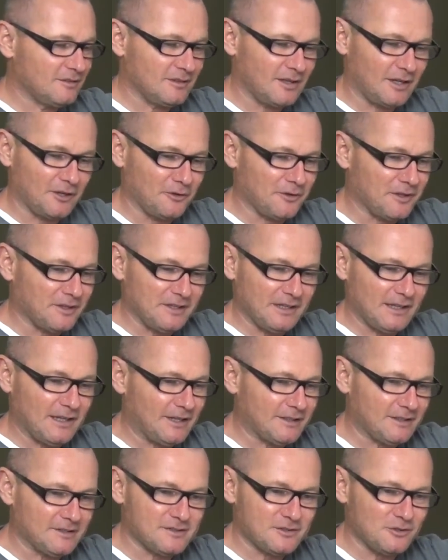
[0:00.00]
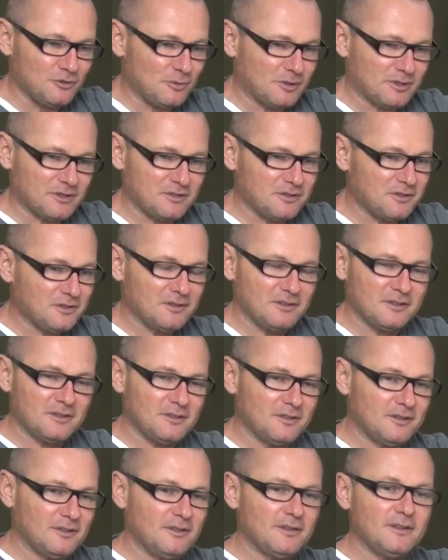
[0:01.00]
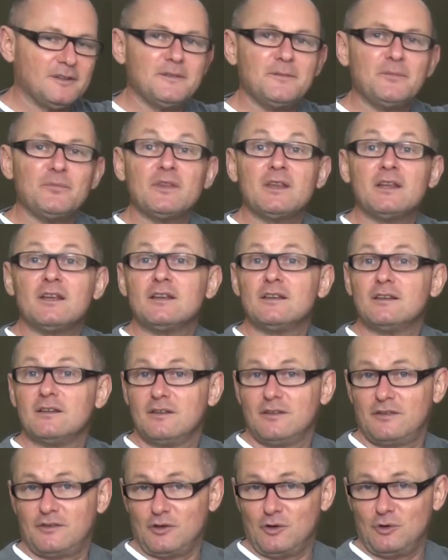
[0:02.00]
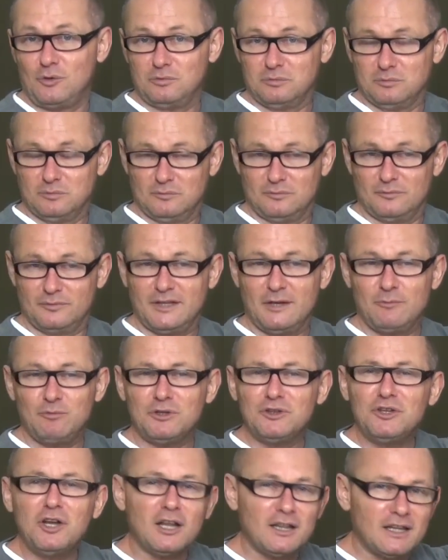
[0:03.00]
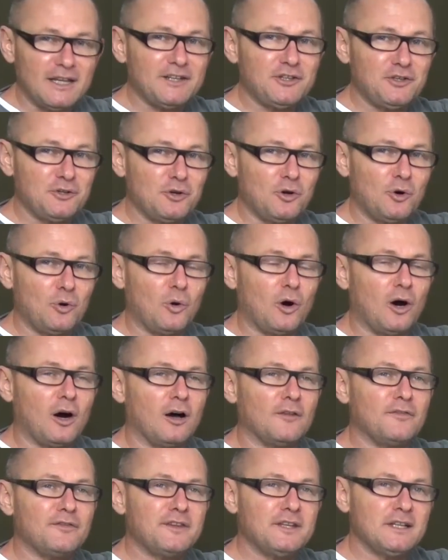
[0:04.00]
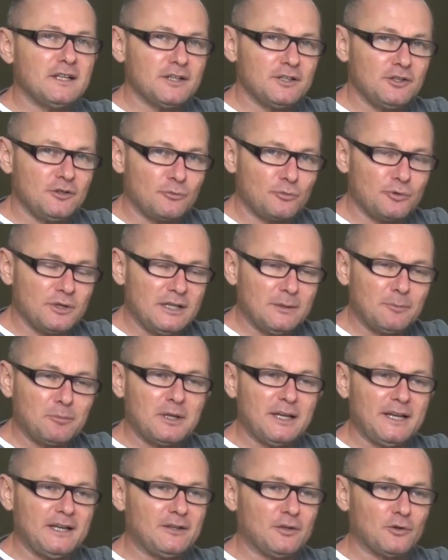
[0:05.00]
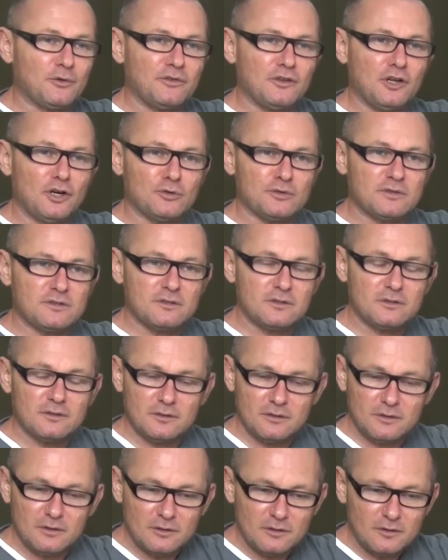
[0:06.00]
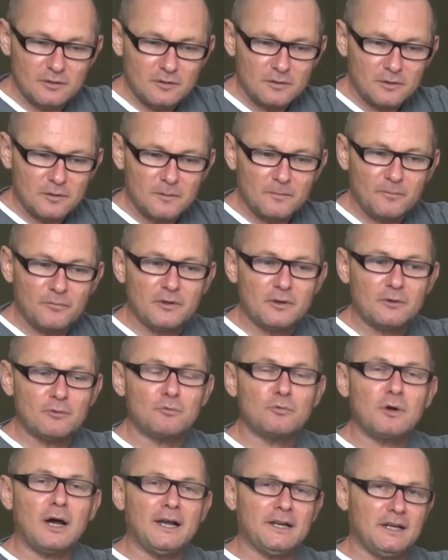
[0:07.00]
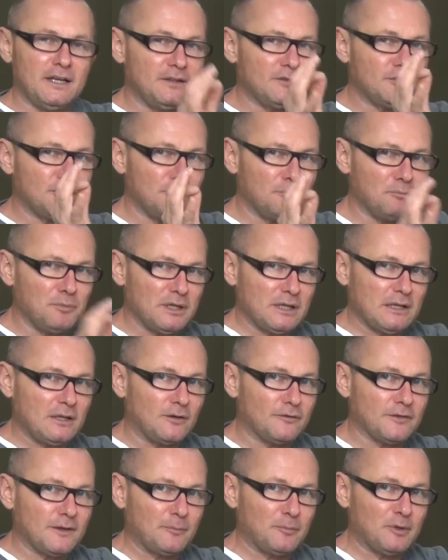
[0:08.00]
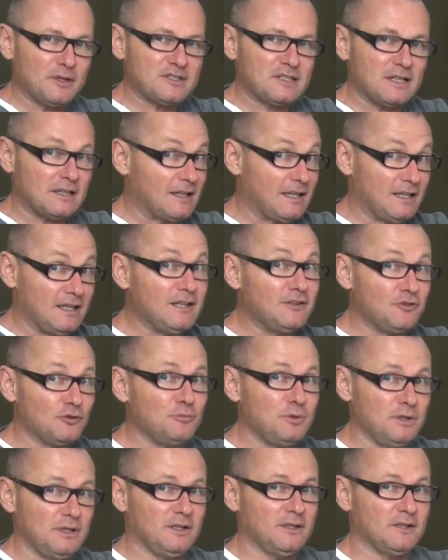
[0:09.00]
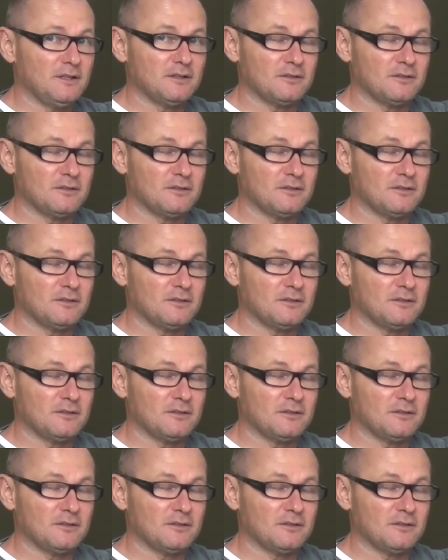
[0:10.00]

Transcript: I don't think they like this too much. So they will not let you go until you really played those notes right into the middle of the pitch that they need to be.